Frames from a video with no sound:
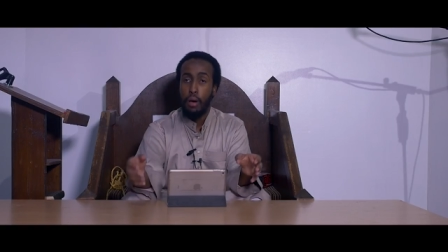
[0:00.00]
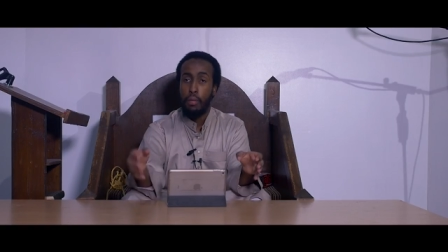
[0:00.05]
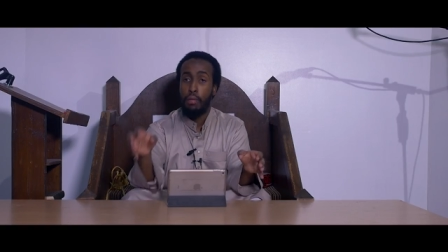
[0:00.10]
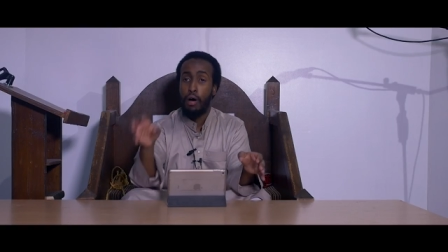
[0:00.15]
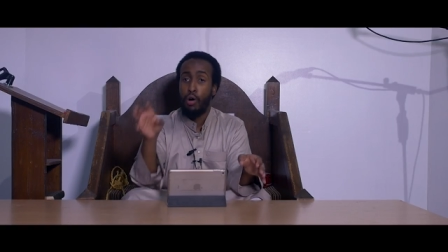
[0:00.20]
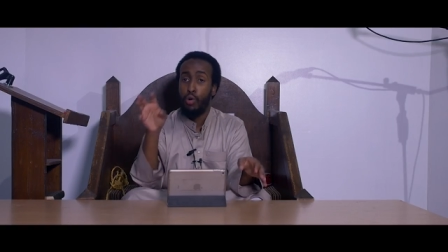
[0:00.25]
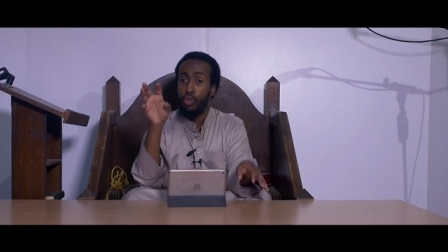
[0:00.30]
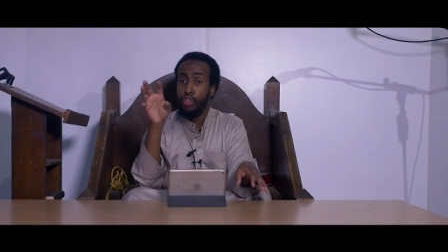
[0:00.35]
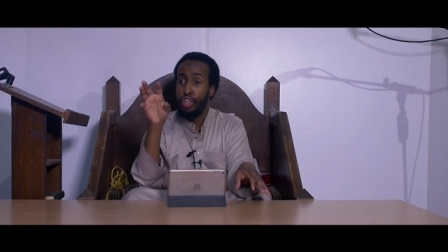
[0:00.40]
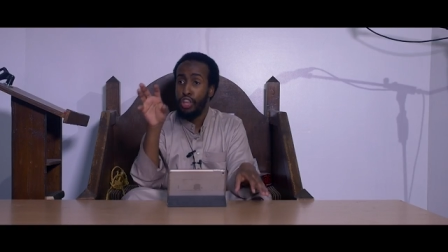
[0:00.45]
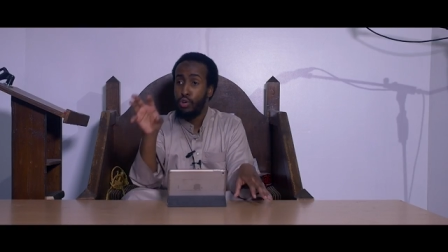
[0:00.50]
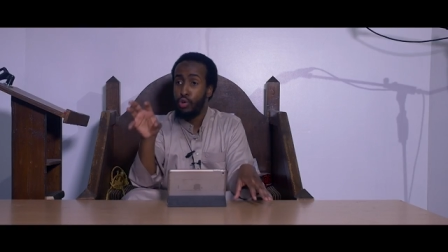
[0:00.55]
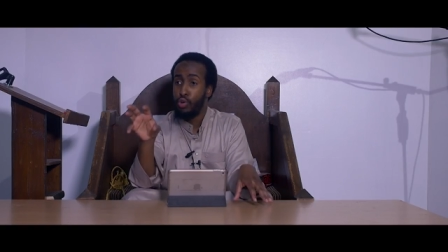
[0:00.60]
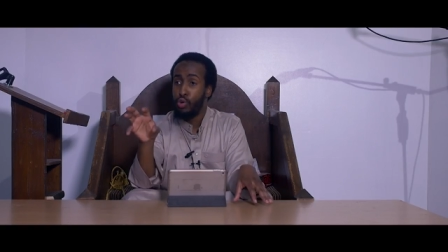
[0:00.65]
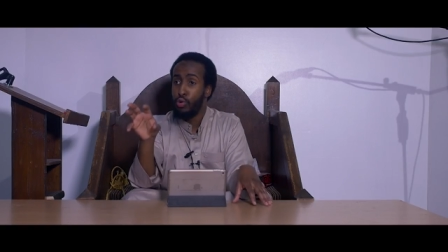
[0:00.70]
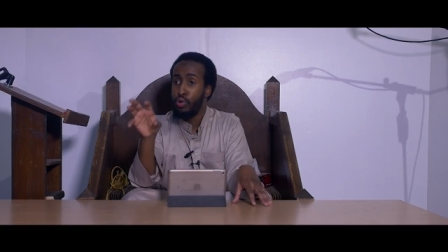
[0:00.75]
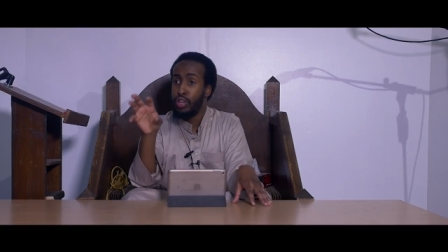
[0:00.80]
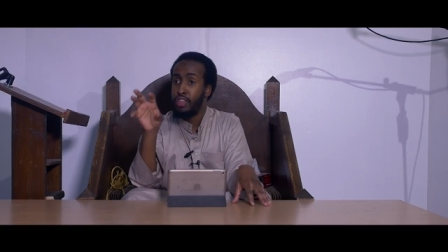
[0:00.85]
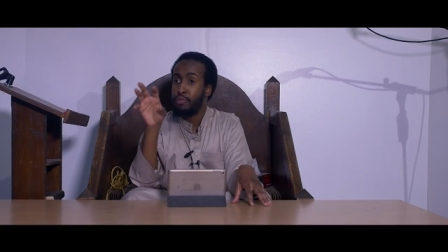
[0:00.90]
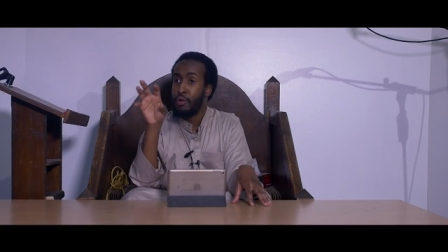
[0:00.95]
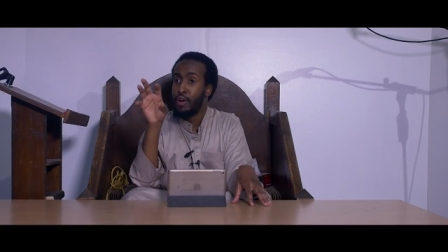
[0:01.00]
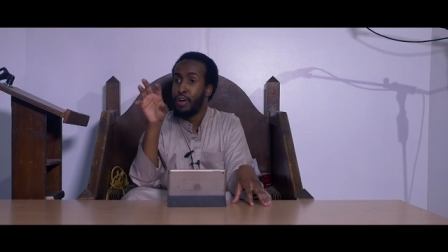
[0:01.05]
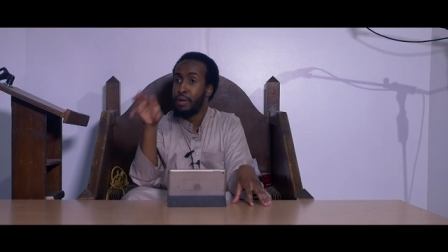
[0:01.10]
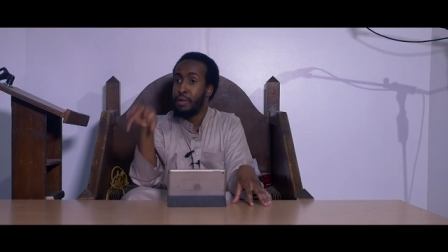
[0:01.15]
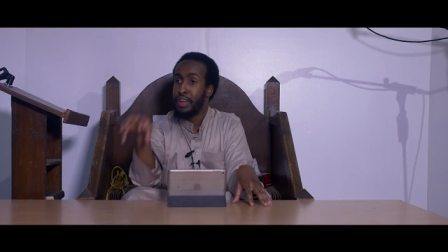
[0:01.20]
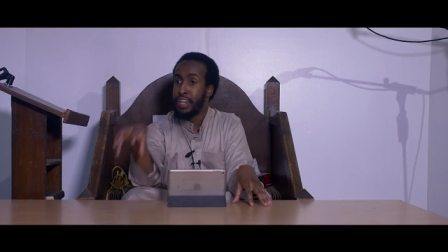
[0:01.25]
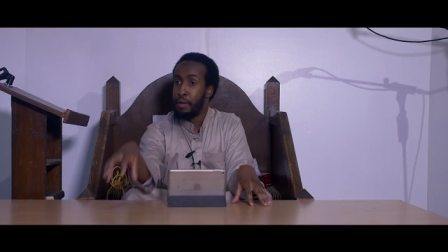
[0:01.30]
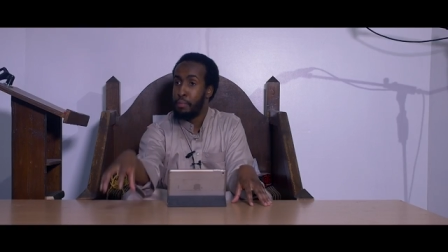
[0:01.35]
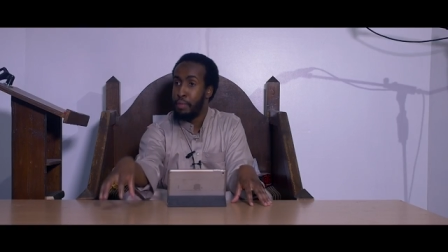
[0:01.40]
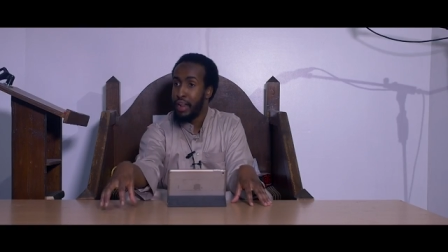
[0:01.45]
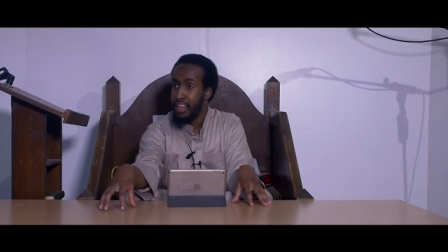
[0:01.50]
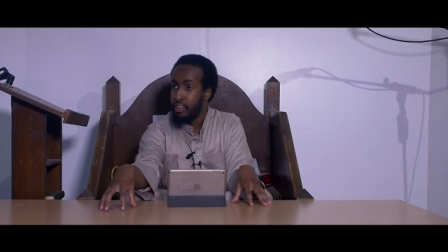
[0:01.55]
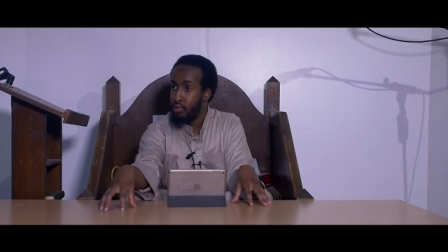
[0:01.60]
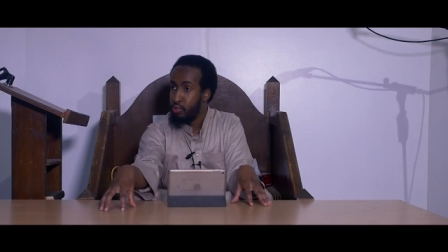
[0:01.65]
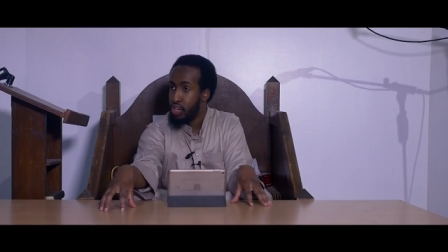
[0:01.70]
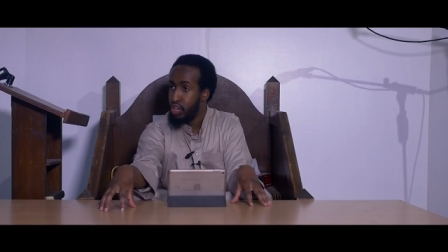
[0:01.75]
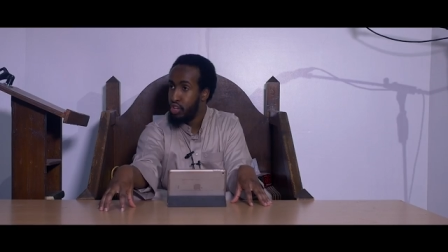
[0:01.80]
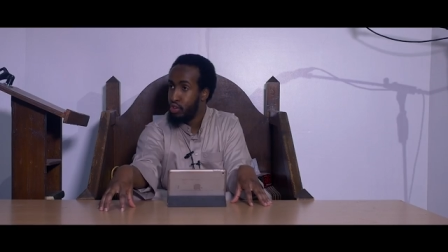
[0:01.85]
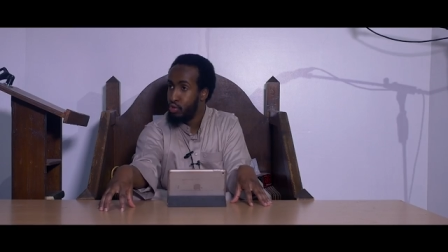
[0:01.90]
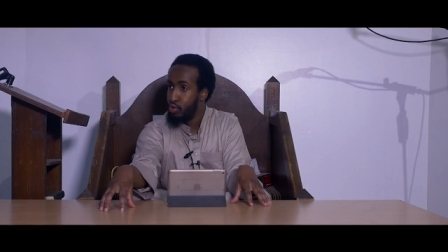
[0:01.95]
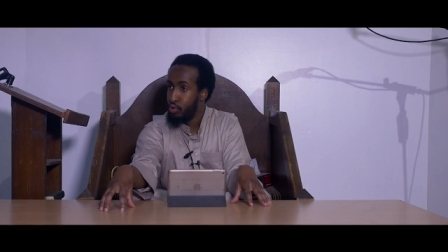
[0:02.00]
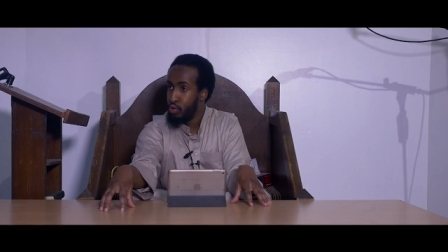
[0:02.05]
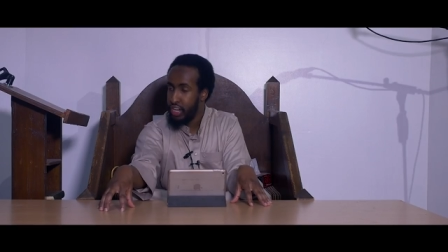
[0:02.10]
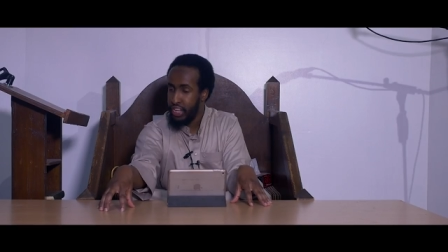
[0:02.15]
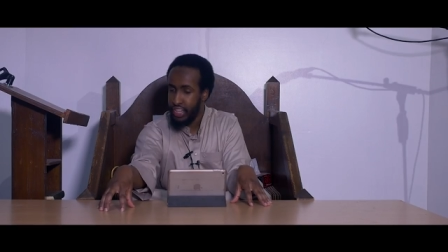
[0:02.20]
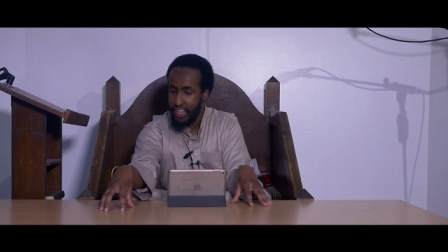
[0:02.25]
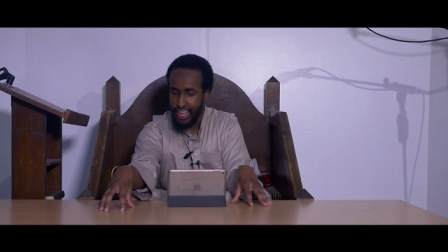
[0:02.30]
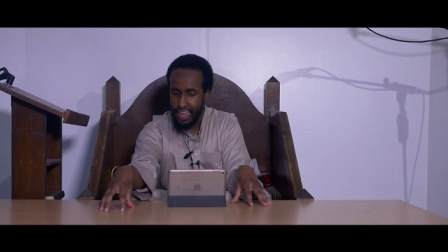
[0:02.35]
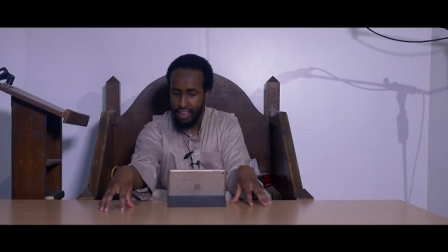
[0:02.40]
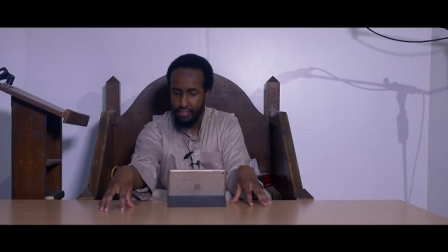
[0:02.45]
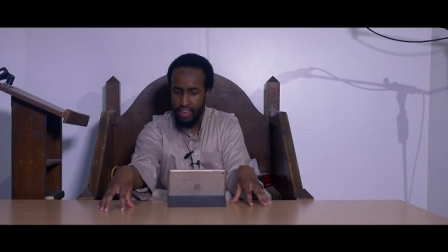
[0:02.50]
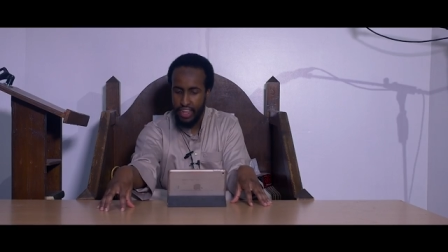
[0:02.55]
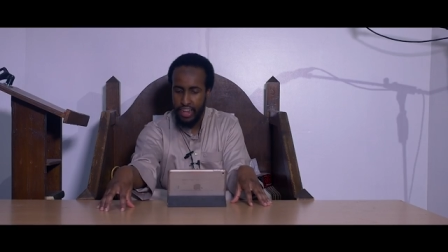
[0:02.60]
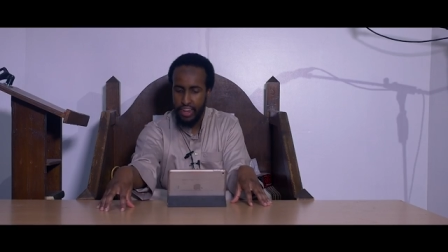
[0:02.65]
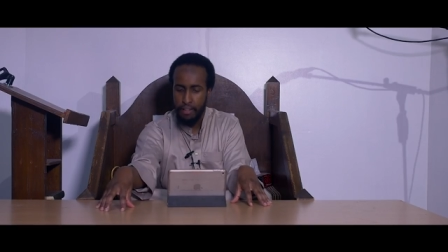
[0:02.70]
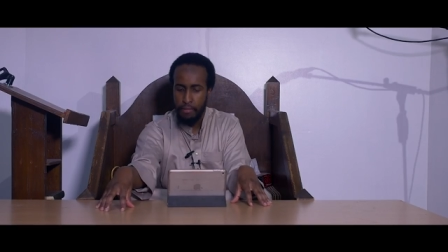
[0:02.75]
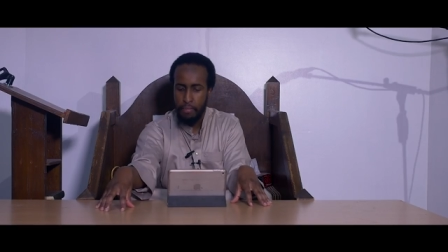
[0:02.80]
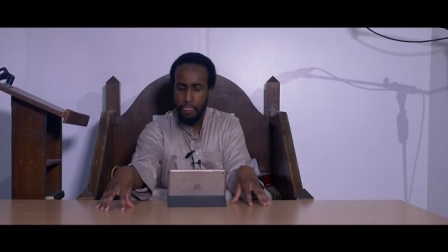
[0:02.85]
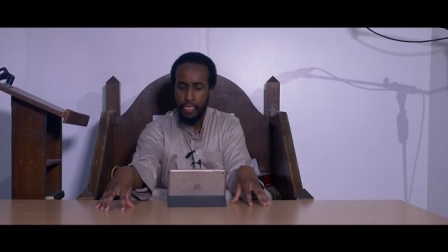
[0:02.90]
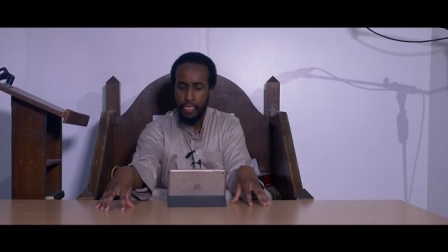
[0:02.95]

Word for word: Mawdi'uhu, we spoke about the place which you do i'tikaf in.